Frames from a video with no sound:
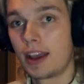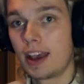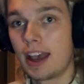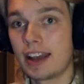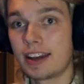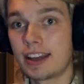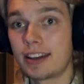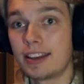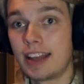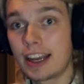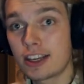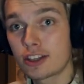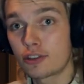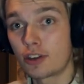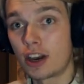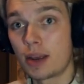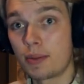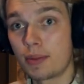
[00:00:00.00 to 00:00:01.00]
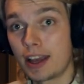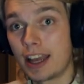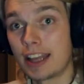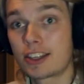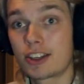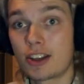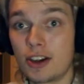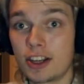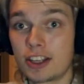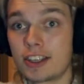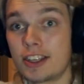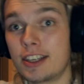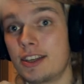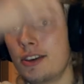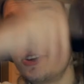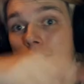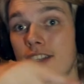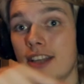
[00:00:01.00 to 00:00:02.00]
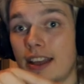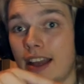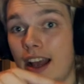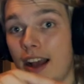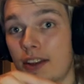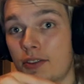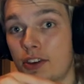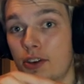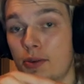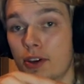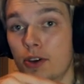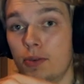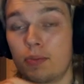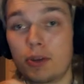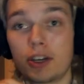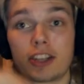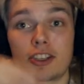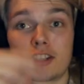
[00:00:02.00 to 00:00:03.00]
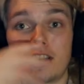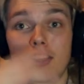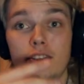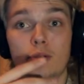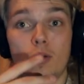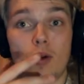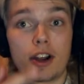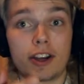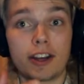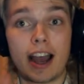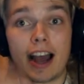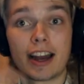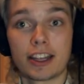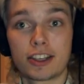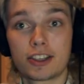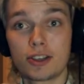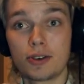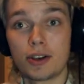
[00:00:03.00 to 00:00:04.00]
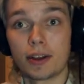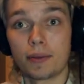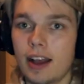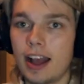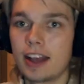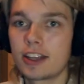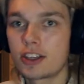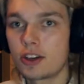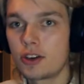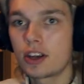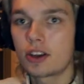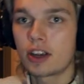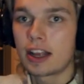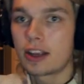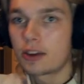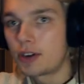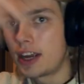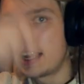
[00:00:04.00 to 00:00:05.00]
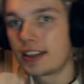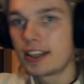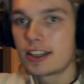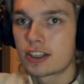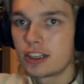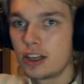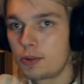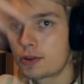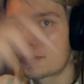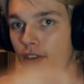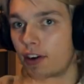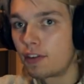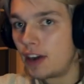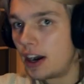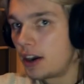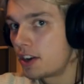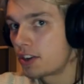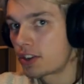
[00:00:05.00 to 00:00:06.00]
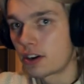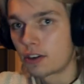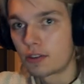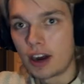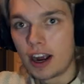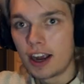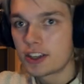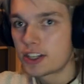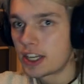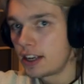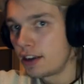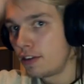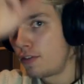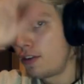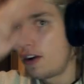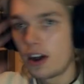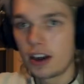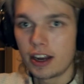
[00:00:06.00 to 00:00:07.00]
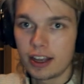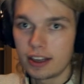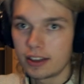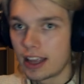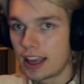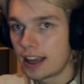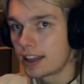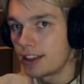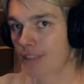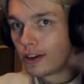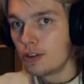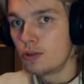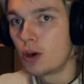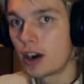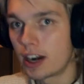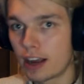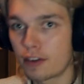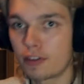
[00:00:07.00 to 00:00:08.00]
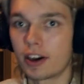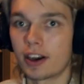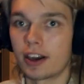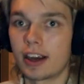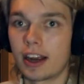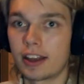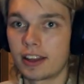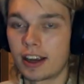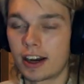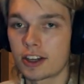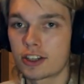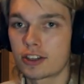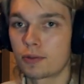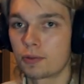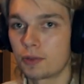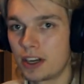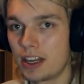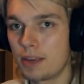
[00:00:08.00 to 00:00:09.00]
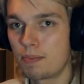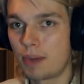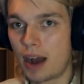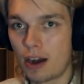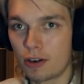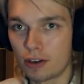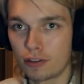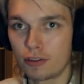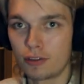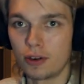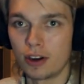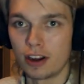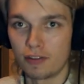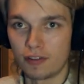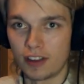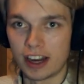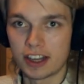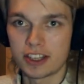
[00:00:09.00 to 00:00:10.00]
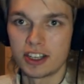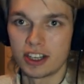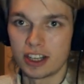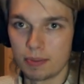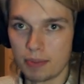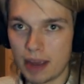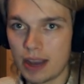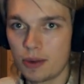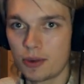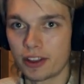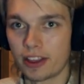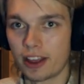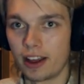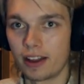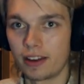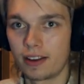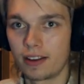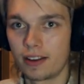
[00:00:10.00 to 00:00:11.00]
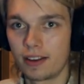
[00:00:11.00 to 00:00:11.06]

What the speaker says: And then next frame, it's going to use that attribute, but it's got 1 added to it. And so you can create these loops where values are rising, falling, they can do whatever. And there are some really powerful effects you can make with that.